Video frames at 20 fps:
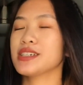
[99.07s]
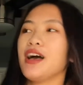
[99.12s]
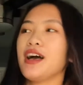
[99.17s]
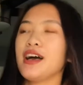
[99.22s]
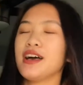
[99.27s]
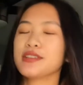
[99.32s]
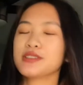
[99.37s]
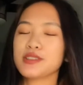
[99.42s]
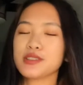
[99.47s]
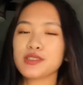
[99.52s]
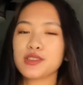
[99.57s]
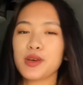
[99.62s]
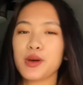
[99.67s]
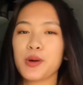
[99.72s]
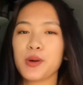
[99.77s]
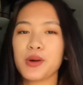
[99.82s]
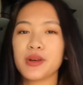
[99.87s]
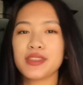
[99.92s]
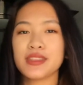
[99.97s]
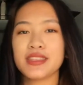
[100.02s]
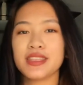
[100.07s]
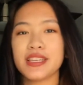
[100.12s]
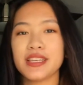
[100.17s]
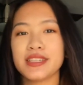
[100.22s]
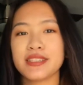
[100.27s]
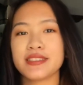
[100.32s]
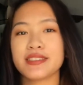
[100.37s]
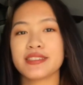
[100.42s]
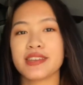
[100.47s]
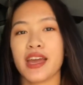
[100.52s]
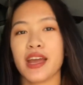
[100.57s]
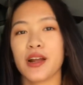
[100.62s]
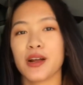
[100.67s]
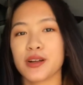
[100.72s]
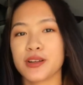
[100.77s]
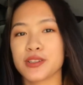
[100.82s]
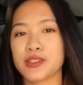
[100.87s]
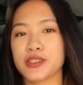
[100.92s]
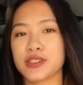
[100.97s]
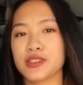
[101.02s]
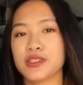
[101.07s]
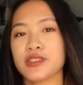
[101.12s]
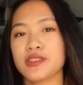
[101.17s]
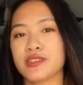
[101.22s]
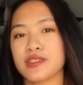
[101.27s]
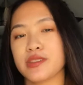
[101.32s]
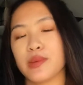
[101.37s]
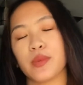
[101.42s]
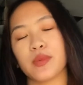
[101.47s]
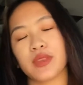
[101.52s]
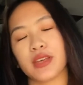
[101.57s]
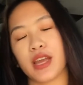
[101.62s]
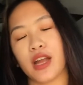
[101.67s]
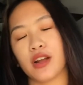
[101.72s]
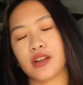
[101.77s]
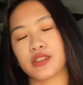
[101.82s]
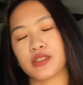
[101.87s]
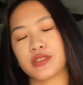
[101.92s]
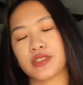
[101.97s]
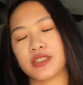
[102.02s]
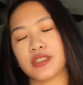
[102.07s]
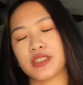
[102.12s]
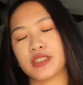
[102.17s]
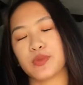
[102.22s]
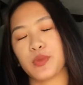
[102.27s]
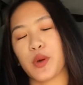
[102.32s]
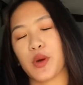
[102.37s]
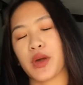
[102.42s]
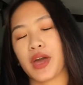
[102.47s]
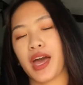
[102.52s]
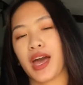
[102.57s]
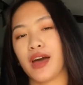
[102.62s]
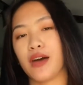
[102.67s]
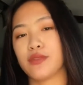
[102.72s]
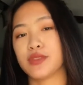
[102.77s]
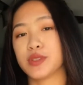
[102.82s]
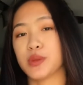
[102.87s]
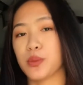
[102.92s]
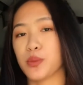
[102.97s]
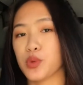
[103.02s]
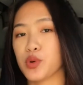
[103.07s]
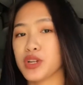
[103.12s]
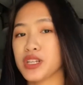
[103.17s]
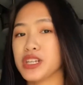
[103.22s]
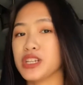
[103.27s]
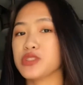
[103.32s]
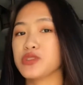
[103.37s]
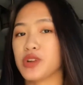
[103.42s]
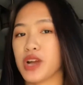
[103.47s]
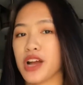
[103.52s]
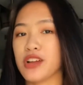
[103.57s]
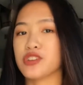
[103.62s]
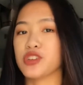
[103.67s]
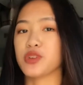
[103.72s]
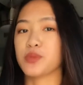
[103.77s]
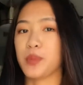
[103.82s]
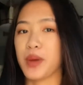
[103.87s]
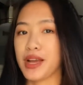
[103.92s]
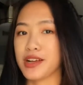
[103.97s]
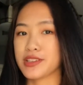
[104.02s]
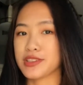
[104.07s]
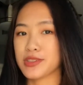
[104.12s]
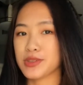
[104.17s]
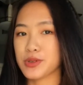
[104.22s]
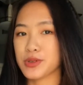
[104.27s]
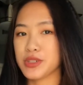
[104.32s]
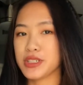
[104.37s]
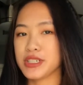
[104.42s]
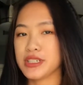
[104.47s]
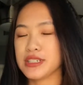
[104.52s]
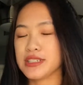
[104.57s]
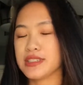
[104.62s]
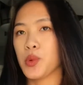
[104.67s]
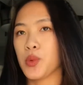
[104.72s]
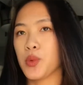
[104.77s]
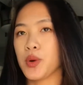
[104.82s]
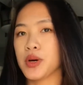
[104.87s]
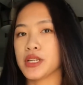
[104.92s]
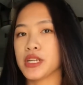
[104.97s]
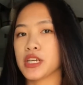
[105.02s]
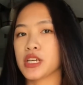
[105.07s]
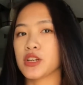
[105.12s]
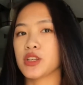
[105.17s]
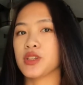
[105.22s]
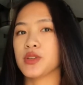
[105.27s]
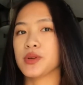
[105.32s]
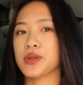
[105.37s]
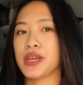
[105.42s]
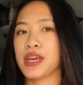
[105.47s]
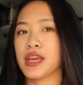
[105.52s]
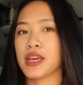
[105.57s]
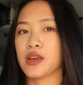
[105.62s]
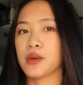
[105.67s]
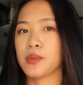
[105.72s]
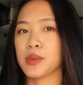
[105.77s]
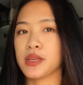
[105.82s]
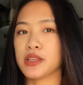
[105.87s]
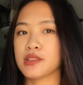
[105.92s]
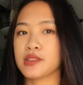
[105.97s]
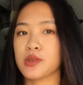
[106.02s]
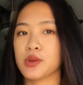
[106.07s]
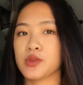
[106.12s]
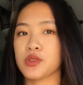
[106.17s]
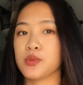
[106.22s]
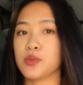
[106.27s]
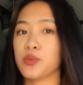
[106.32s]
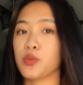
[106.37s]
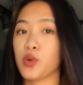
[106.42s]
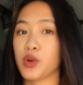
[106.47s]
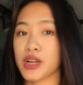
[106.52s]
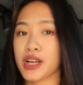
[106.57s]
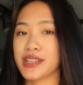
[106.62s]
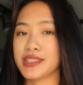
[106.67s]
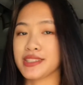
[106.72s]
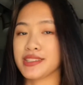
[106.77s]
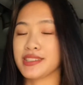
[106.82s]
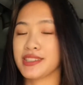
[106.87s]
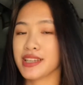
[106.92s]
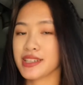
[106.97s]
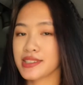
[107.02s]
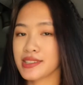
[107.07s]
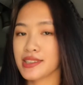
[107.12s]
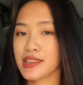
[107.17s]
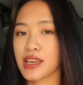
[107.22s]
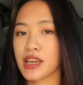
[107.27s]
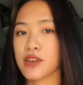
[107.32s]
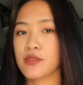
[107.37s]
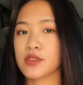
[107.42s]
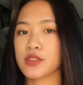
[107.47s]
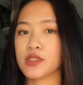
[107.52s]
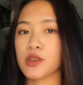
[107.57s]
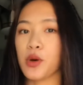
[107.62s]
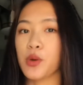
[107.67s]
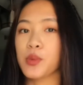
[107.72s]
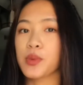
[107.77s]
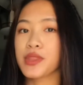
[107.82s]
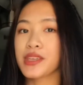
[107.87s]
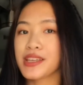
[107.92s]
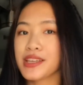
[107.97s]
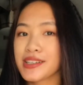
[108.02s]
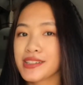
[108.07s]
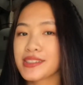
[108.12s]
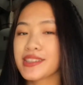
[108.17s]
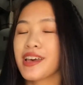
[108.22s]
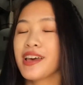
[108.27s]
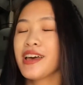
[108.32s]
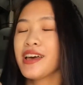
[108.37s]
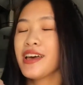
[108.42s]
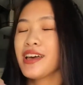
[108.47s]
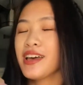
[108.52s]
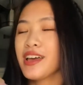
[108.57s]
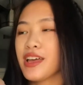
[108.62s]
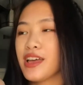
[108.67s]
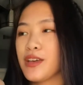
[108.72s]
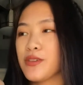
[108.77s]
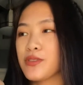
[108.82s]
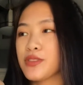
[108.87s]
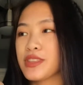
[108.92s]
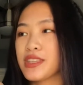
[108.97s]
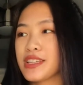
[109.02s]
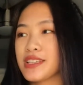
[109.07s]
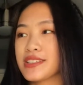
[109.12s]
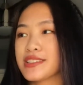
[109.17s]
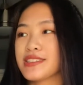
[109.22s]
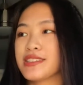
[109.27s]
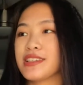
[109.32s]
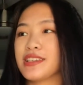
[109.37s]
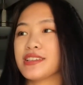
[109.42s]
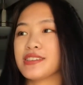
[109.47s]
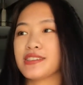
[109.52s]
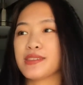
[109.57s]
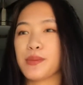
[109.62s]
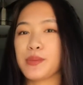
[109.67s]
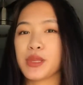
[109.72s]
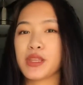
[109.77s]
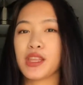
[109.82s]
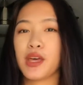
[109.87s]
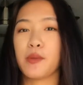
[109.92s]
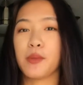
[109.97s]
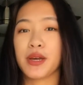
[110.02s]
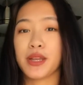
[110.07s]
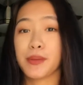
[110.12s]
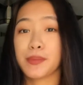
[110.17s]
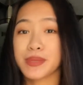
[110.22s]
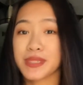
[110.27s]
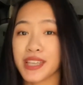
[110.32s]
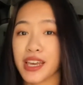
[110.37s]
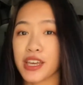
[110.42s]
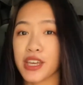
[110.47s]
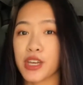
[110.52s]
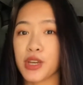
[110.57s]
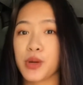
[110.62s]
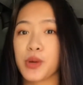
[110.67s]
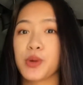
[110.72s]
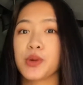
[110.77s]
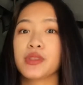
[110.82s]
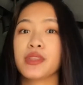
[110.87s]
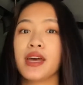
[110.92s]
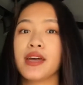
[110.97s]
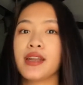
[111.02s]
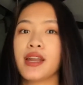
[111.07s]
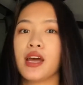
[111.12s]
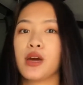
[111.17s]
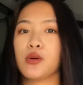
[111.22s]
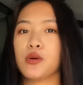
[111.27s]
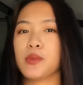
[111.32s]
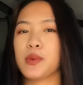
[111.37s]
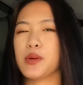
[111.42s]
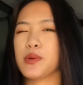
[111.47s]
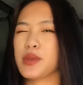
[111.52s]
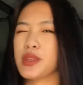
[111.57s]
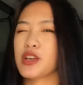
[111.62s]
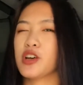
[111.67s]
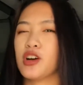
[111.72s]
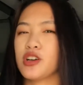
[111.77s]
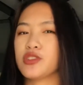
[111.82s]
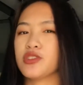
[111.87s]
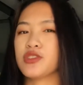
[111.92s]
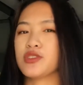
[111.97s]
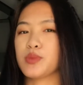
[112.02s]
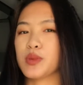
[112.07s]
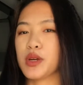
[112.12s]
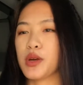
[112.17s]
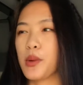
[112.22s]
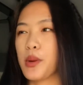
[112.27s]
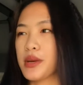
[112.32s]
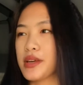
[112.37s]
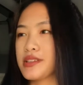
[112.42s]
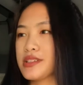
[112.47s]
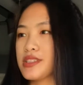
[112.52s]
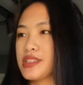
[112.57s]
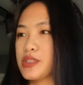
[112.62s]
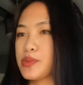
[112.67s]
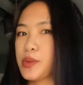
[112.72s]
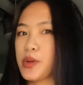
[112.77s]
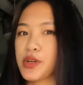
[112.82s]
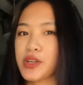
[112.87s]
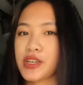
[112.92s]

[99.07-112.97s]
And also, these characters, some of the characters in this book, have some pretty tragic backstories, one including being sold to work as a sex slave, so please, if this is something that might upset you, then I would be really cautious when going into this book.